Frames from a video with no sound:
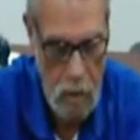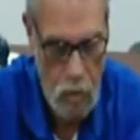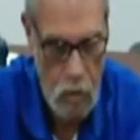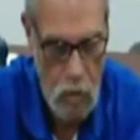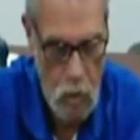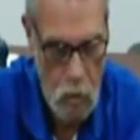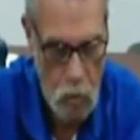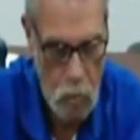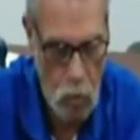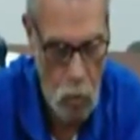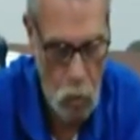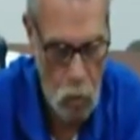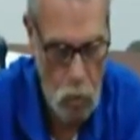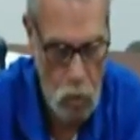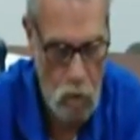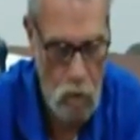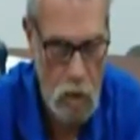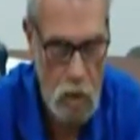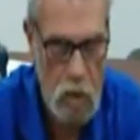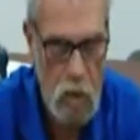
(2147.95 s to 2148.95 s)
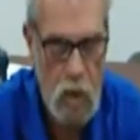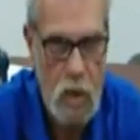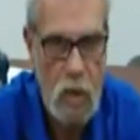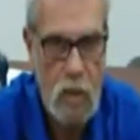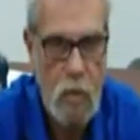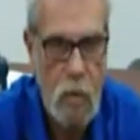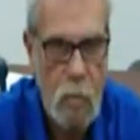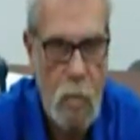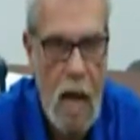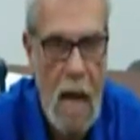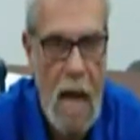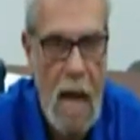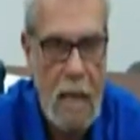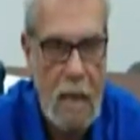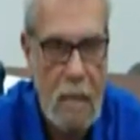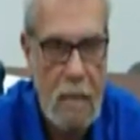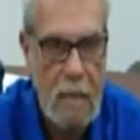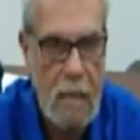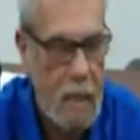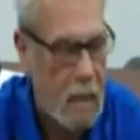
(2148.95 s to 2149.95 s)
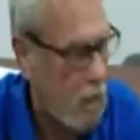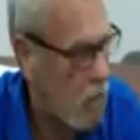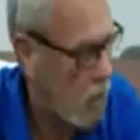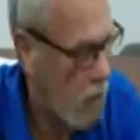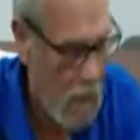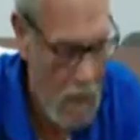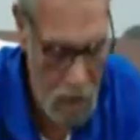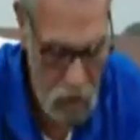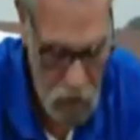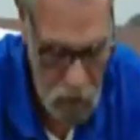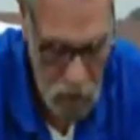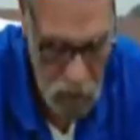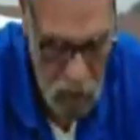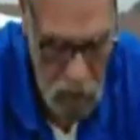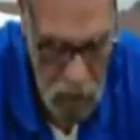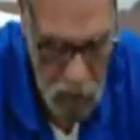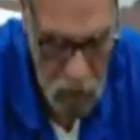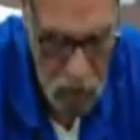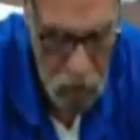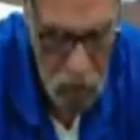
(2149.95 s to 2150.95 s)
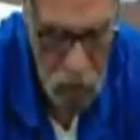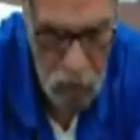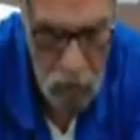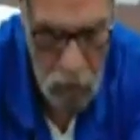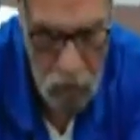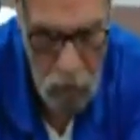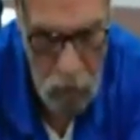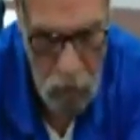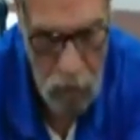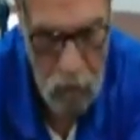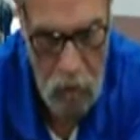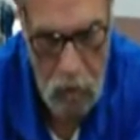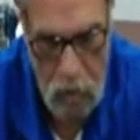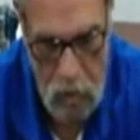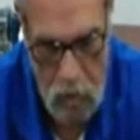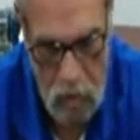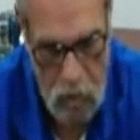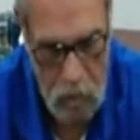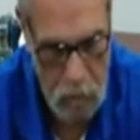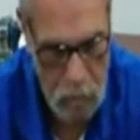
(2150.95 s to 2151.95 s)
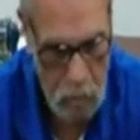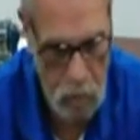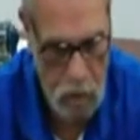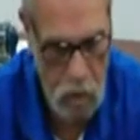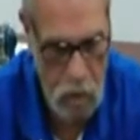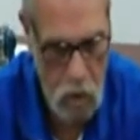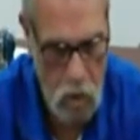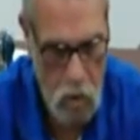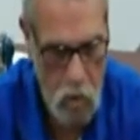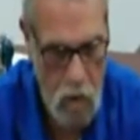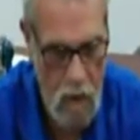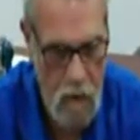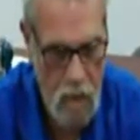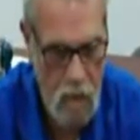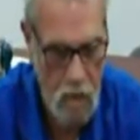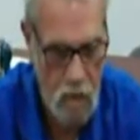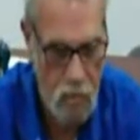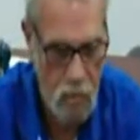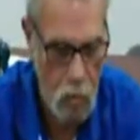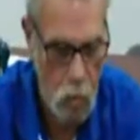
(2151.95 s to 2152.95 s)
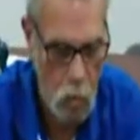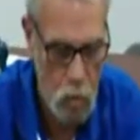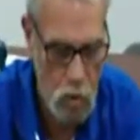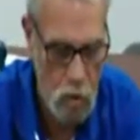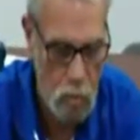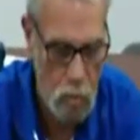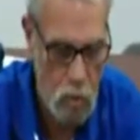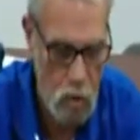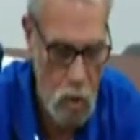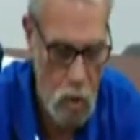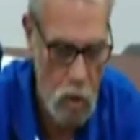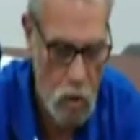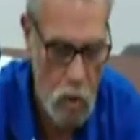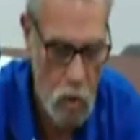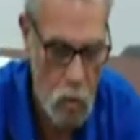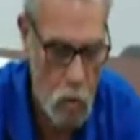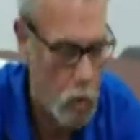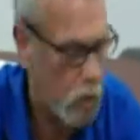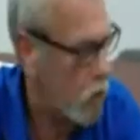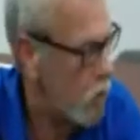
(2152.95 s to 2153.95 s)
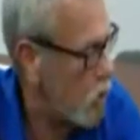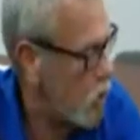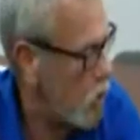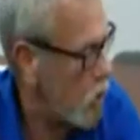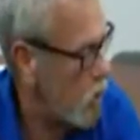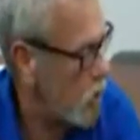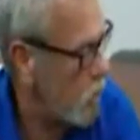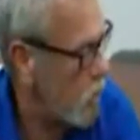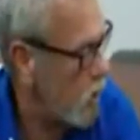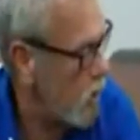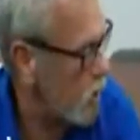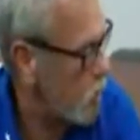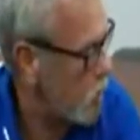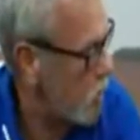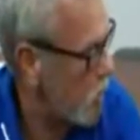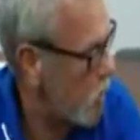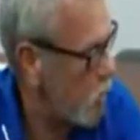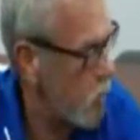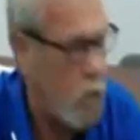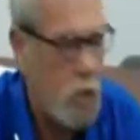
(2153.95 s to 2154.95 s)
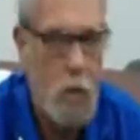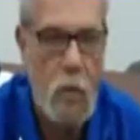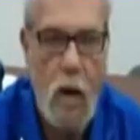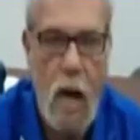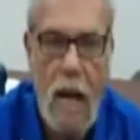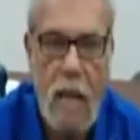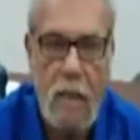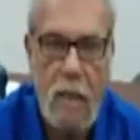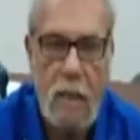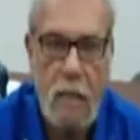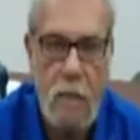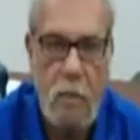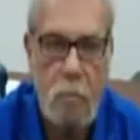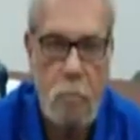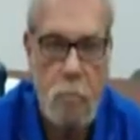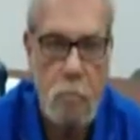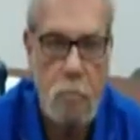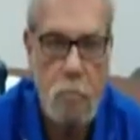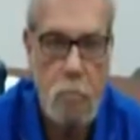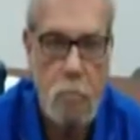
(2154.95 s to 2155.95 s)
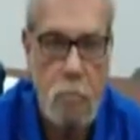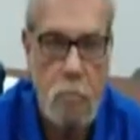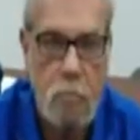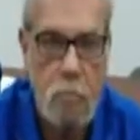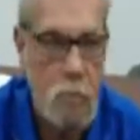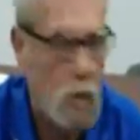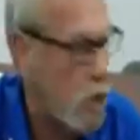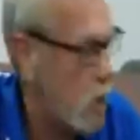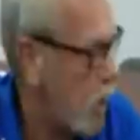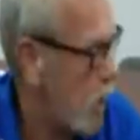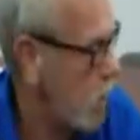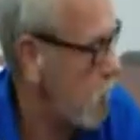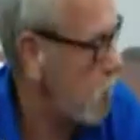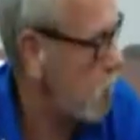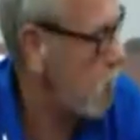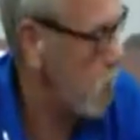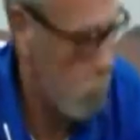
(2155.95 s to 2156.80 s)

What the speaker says: This pulls the gingiva back and allows the doctor to slip the extraction forceps under where the gingiva has been retracted. Okay?